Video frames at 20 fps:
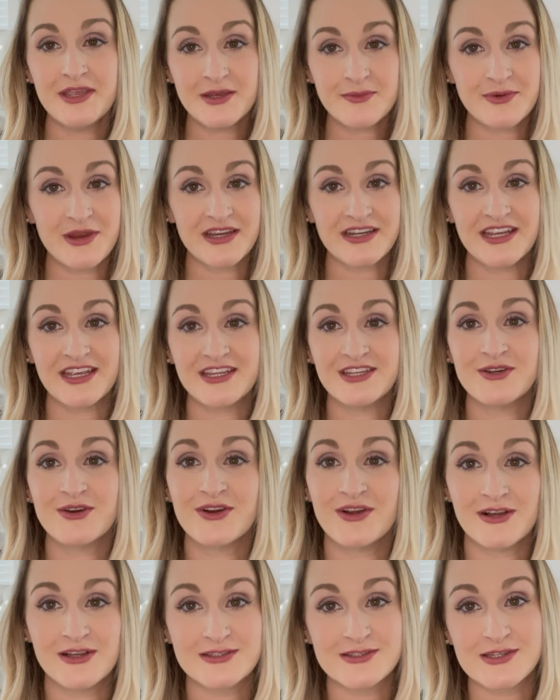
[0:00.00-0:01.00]
pregnant,
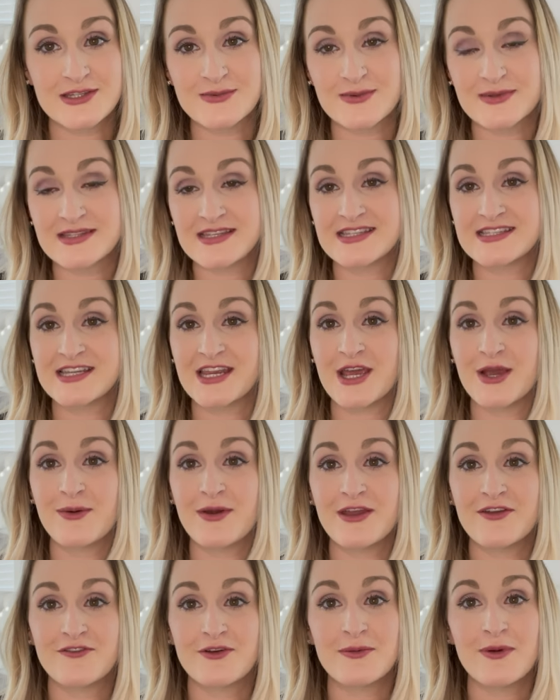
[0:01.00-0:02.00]
you're also supposed to stay
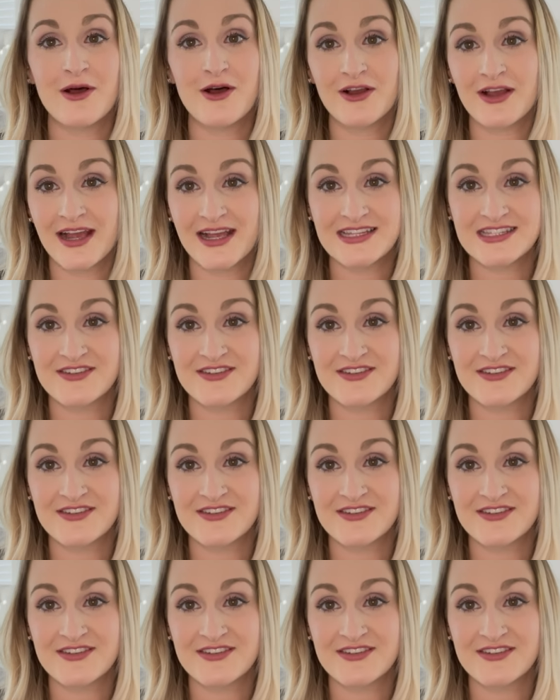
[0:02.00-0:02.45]
away from all kinds of